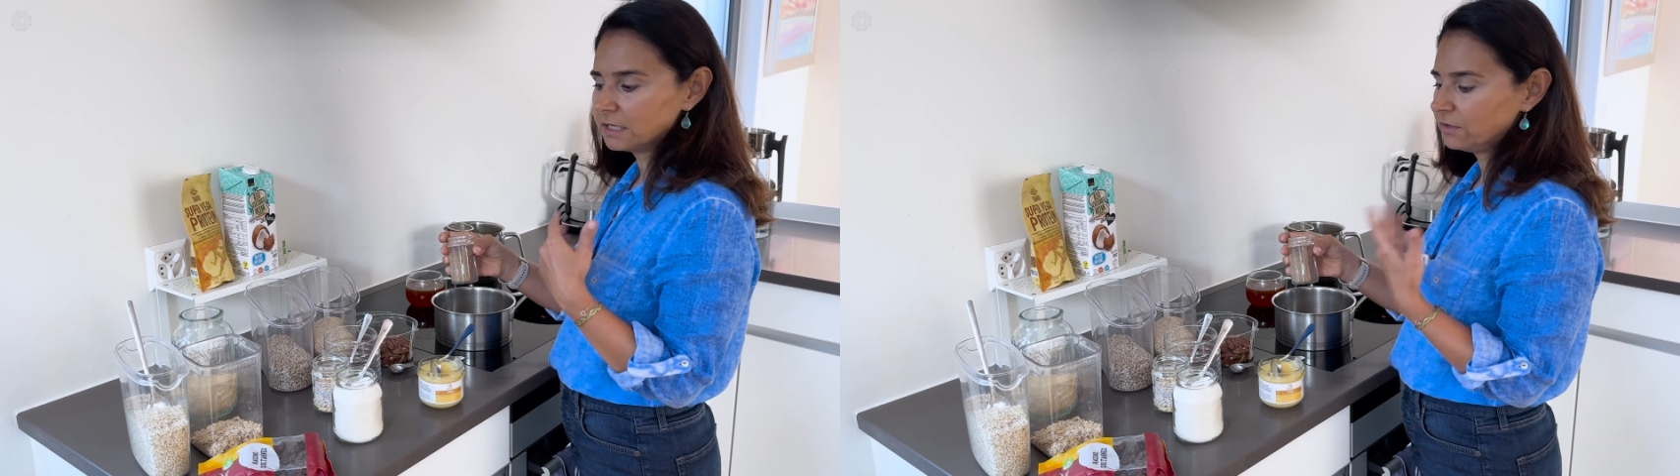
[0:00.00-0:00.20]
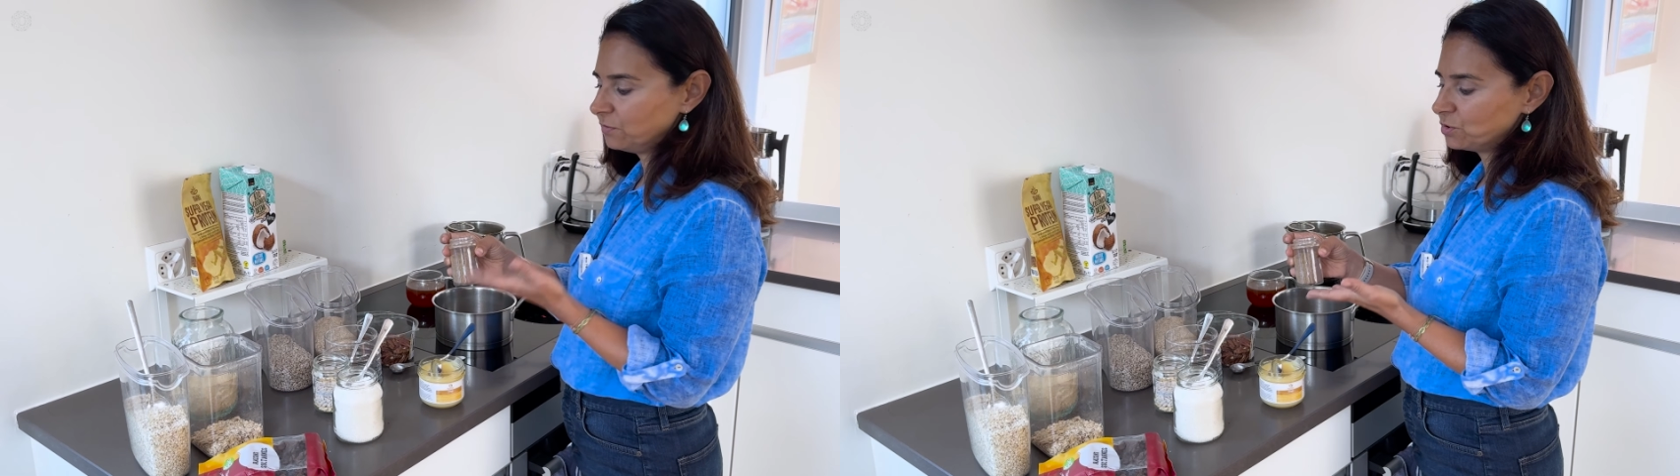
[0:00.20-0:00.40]

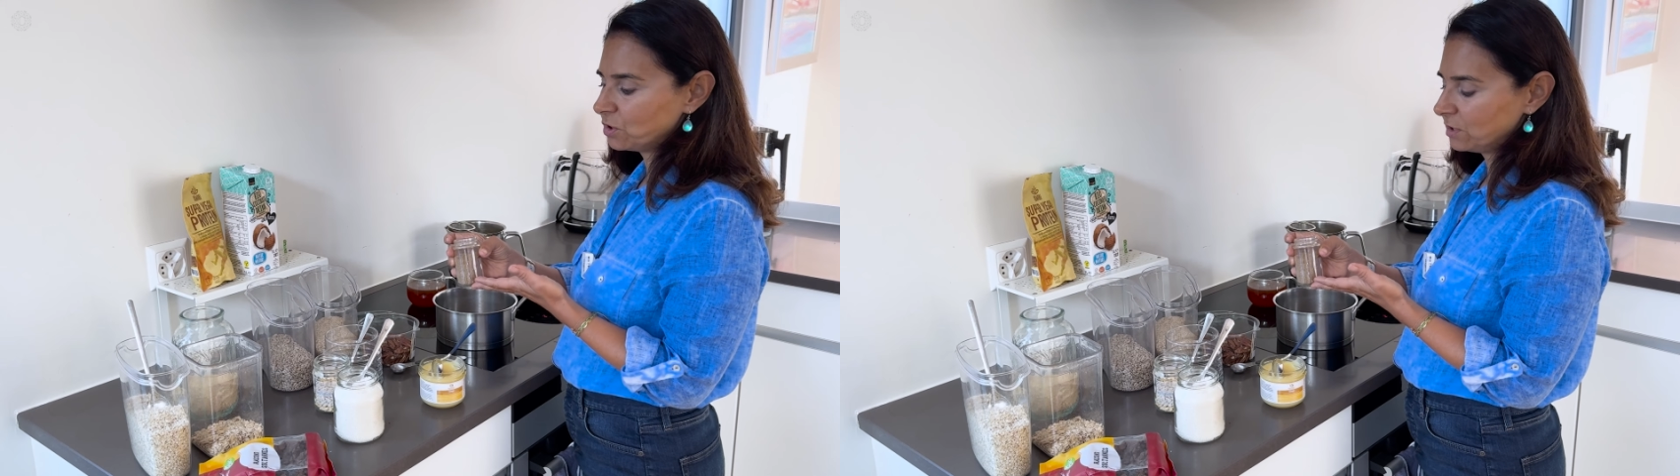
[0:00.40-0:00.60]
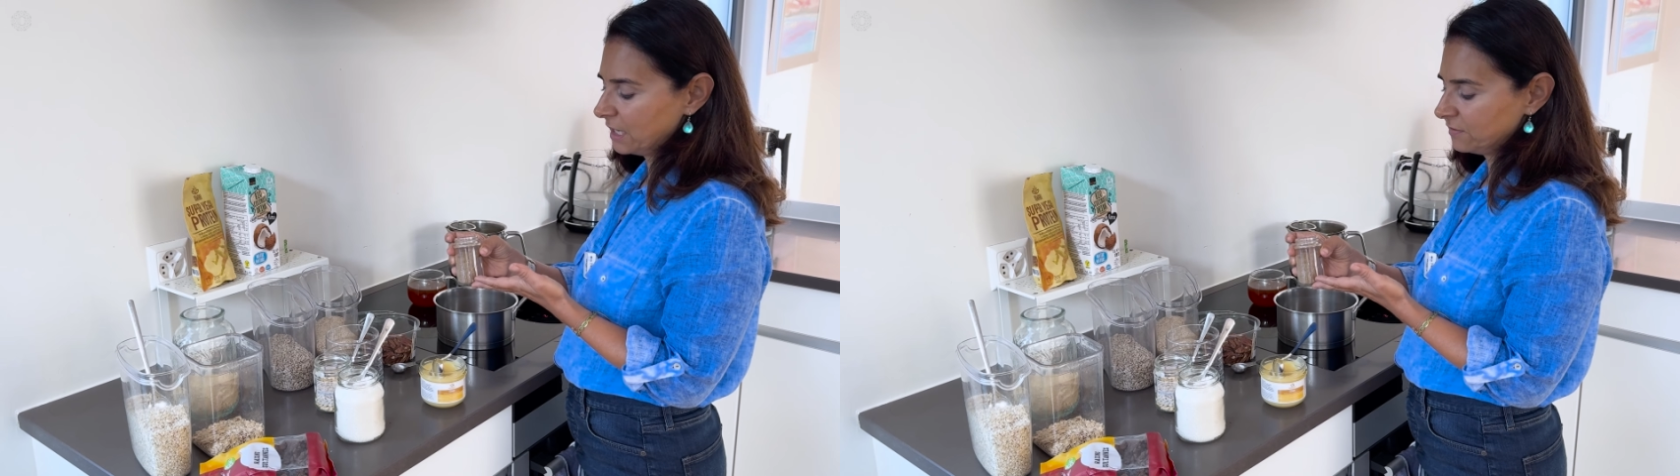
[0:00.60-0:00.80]
If you
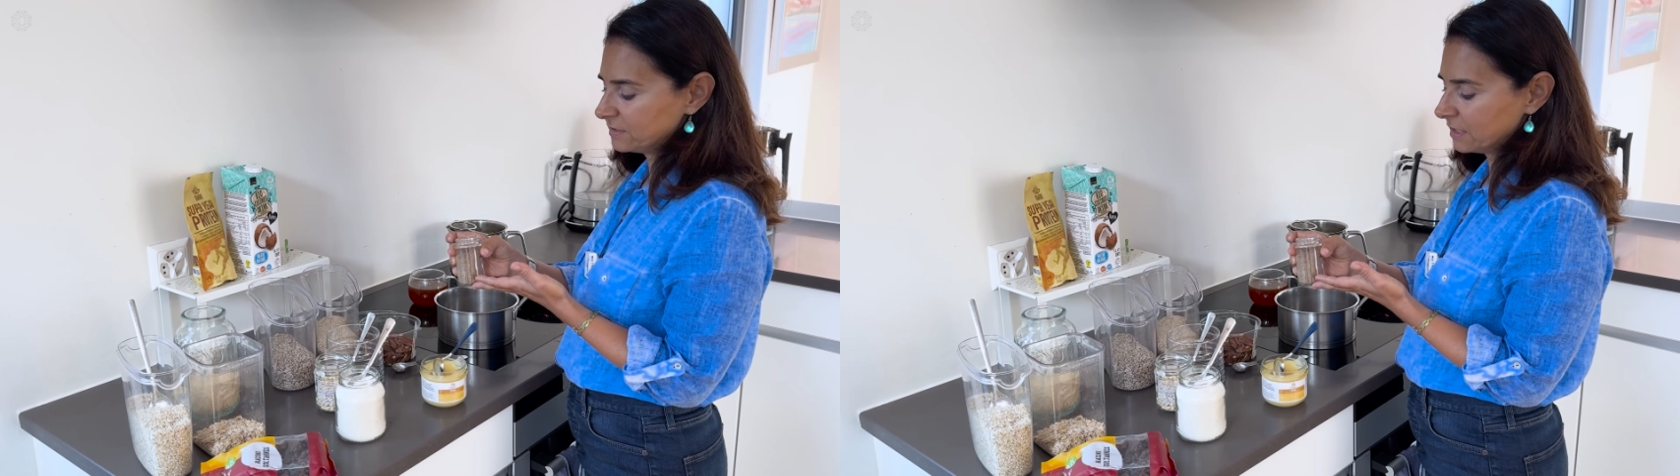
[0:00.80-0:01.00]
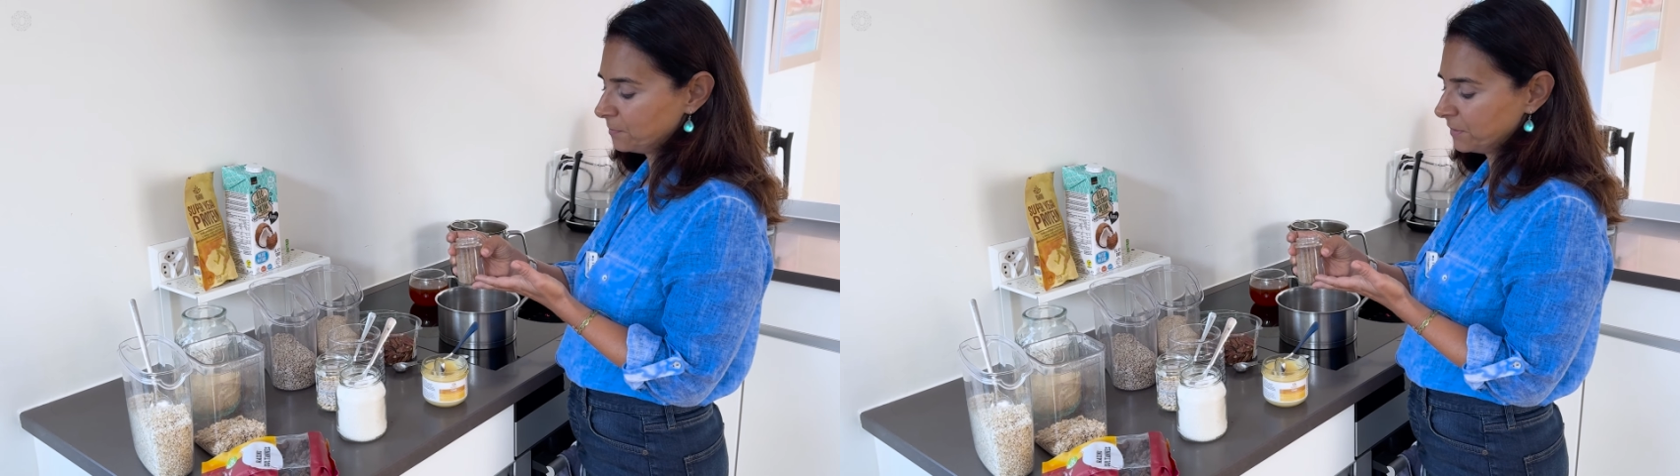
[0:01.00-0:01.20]
don't have
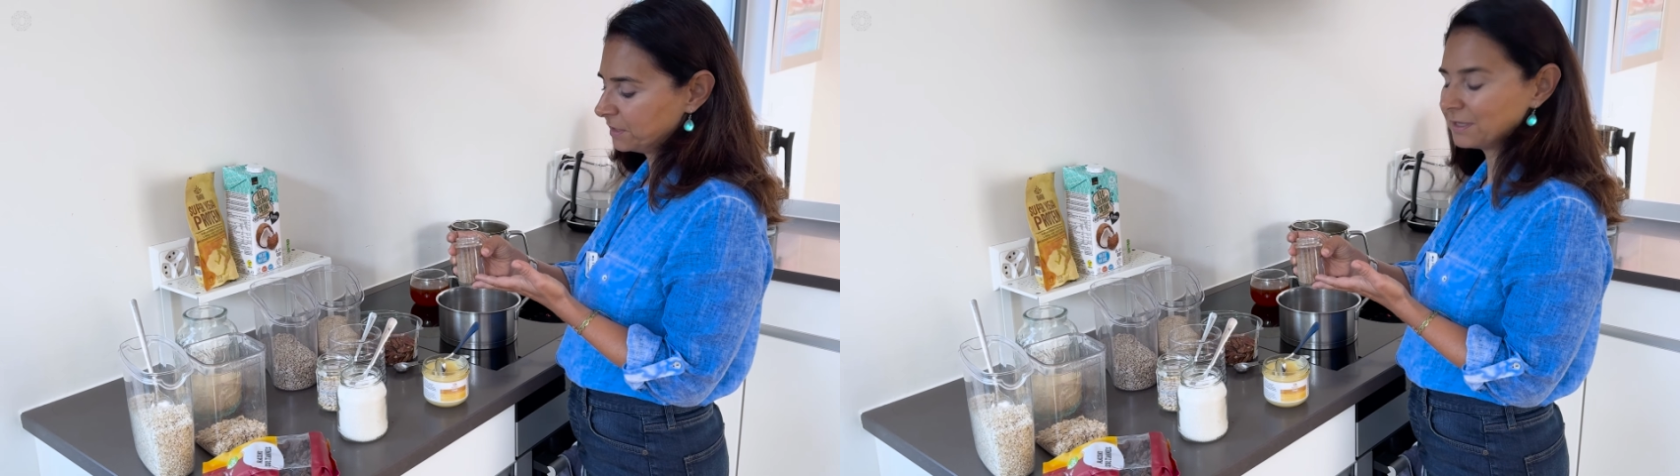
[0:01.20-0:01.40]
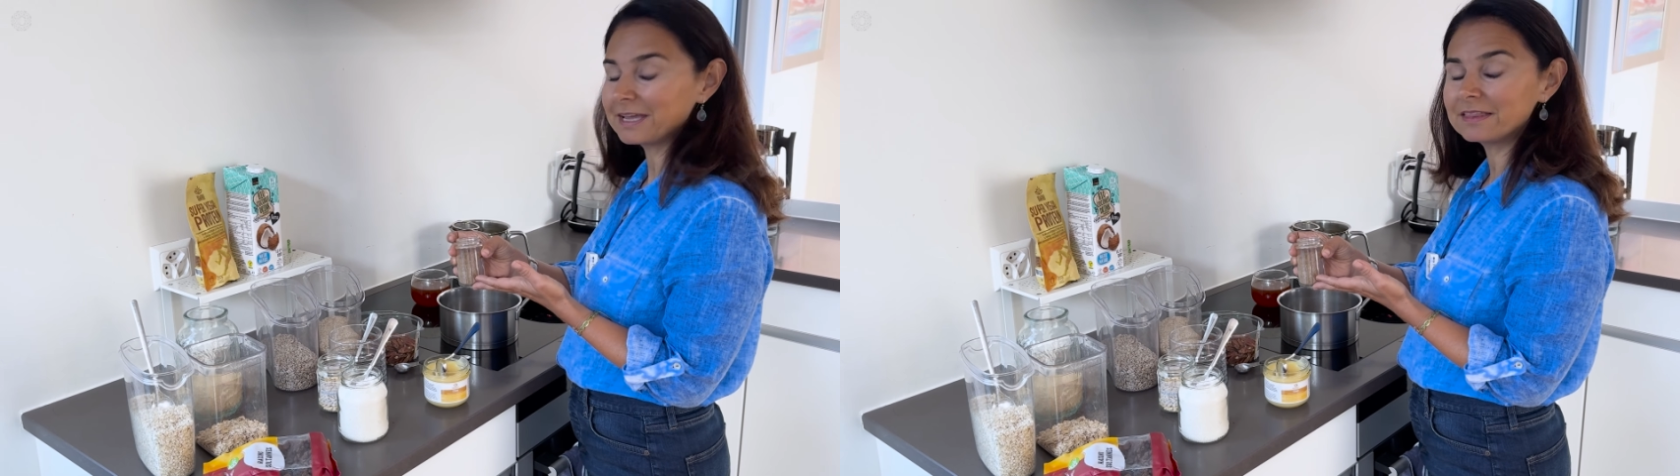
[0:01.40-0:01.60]

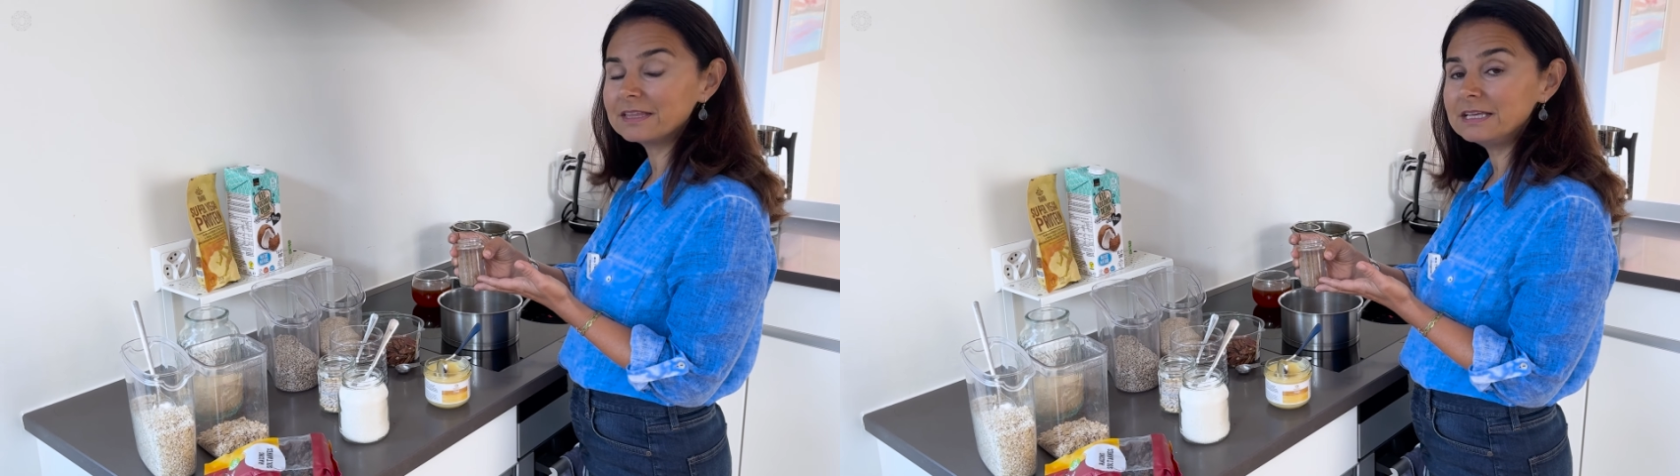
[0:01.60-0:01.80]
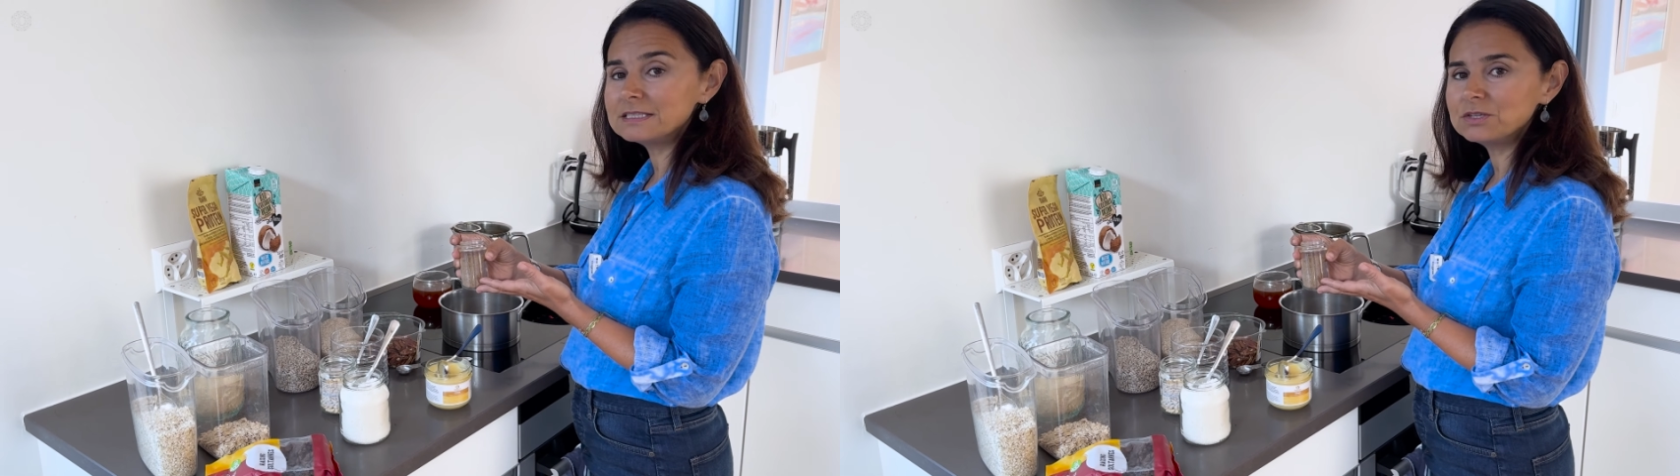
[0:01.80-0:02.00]
something like this,